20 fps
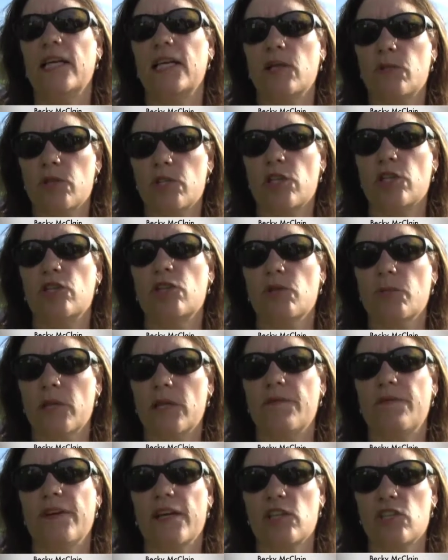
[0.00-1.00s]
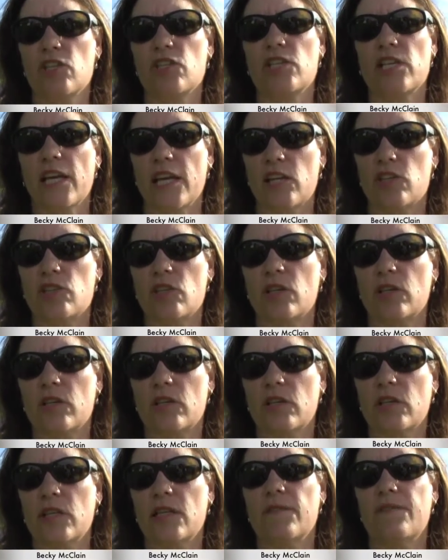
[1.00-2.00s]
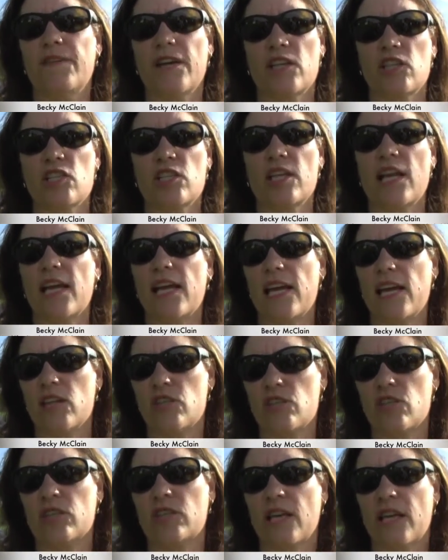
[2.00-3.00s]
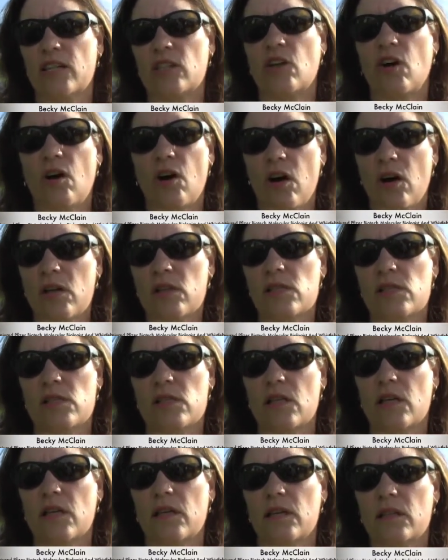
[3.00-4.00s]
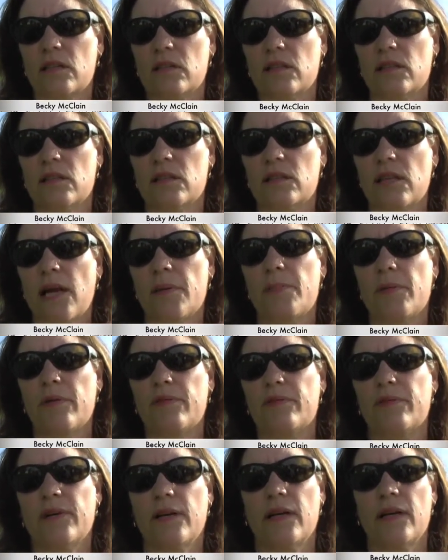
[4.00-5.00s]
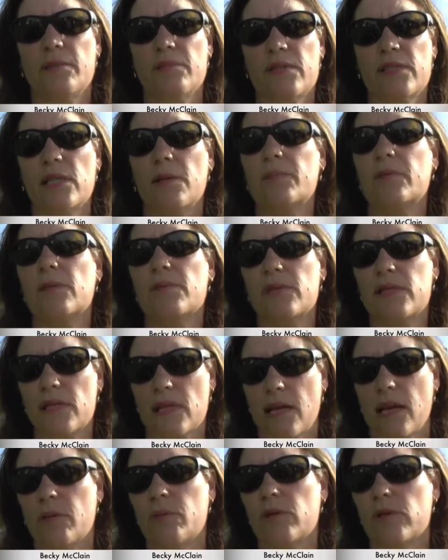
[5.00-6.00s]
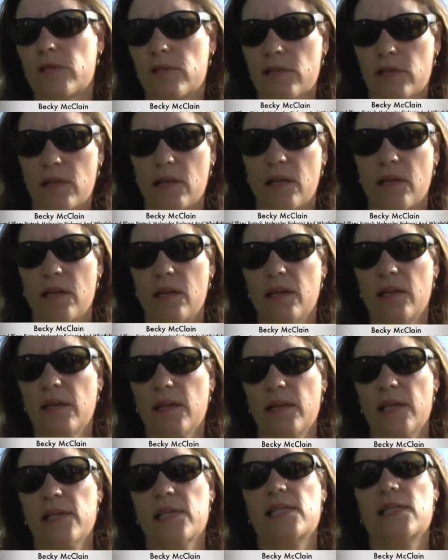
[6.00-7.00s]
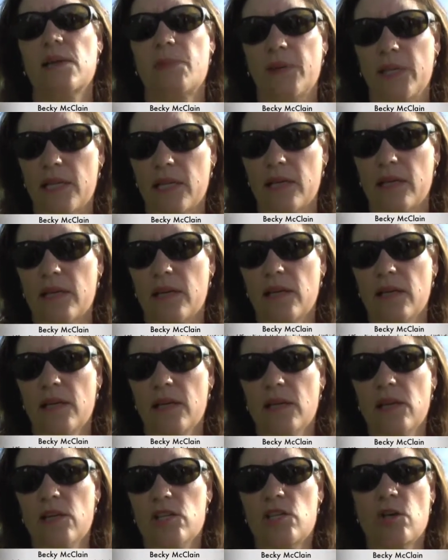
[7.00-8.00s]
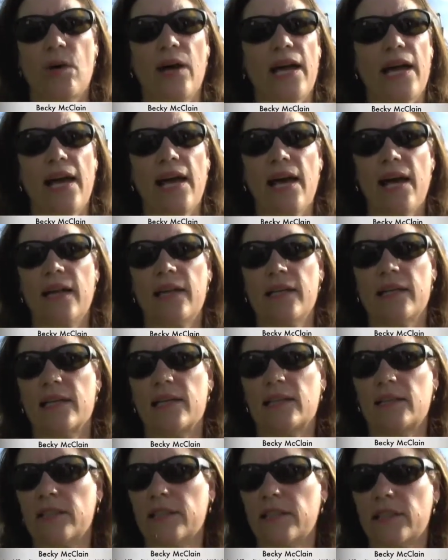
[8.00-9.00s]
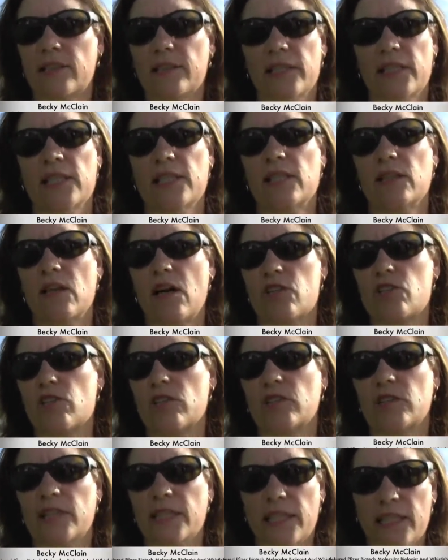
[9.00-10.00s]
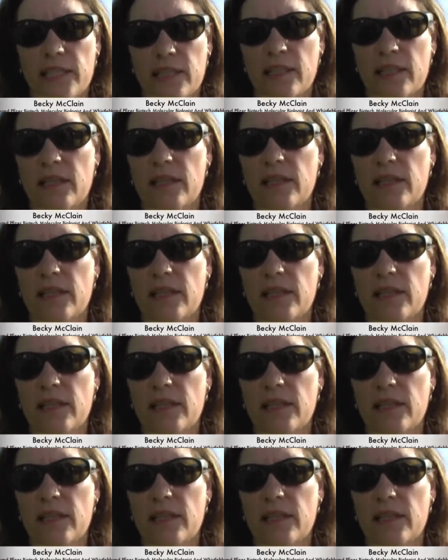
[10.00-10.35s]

out it was a human infectious agent, an infectious agent that caused the, the type of um, symptoms that I was uh, exhibiting. So I had a clear etiological link.